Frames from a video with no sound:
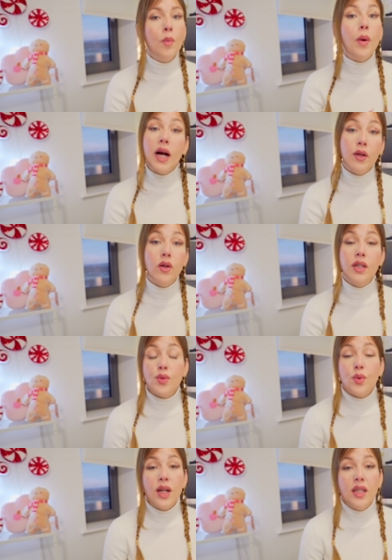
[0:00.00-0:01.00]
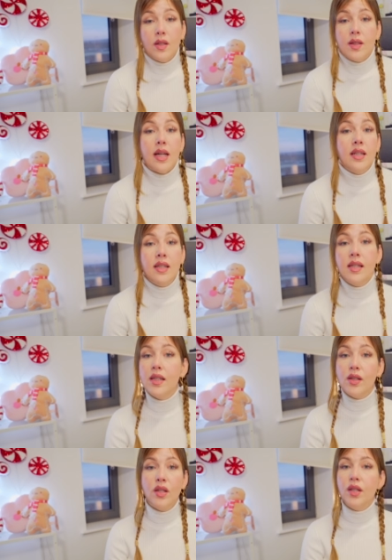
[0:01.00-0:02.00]
but I know it's quite standard
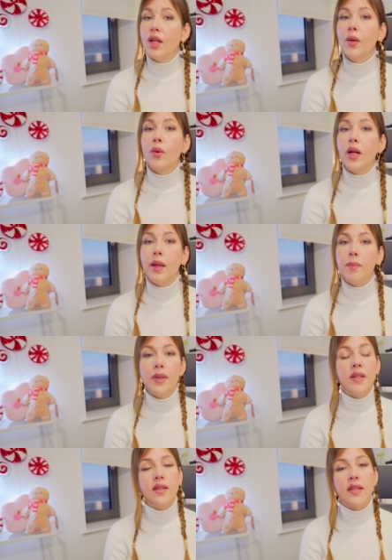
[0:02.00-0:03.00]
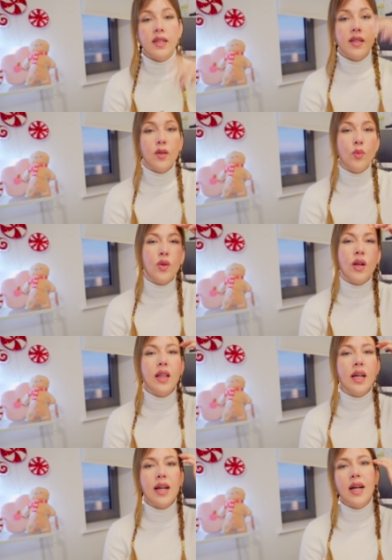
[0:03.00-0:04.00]
to do in businesses and we're at
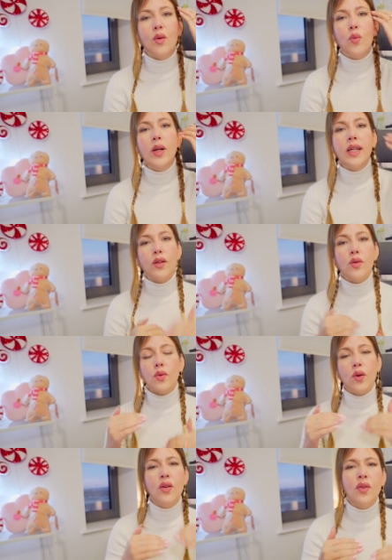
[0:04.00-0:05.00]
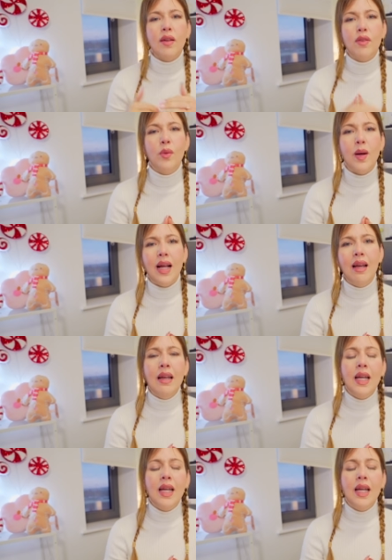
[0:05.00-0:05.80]
that kind of weird growth level where